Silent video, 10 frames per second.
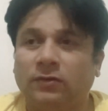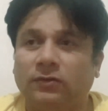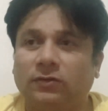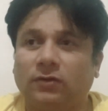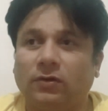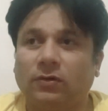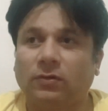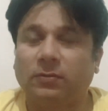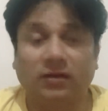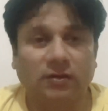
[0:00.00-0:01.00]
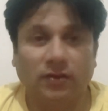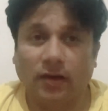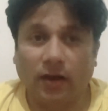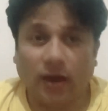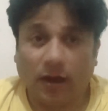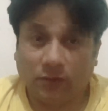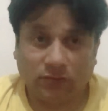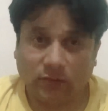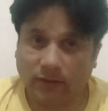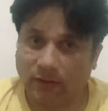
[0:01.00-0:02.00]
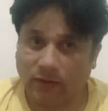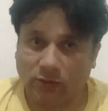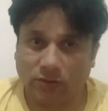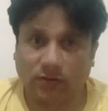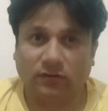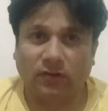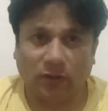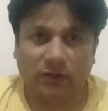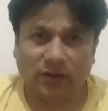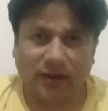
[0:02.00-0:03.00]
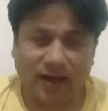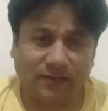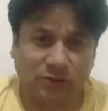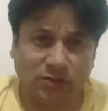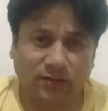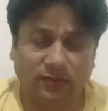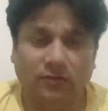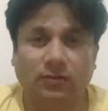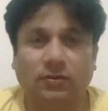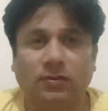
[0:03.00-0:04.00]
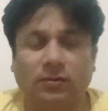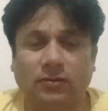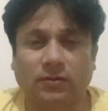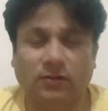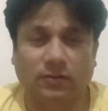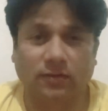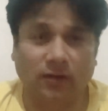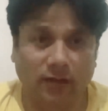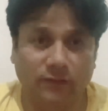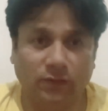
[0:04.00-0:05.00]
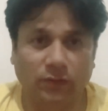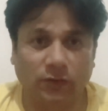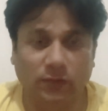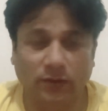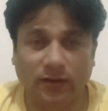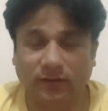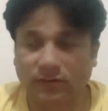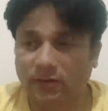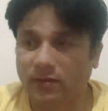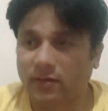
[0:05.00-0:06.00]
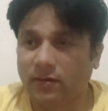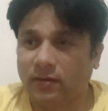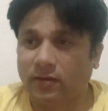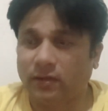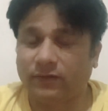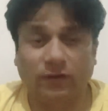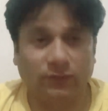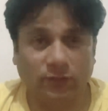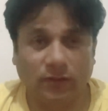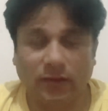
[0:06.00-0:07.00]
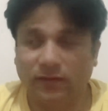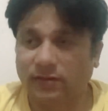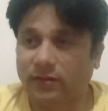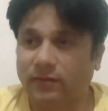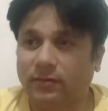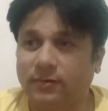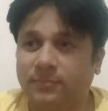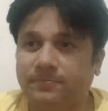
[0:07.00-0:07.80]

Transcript: So, but I was not getting a chance. Now that I have a chance, here I am with you guys, in front of you guys, and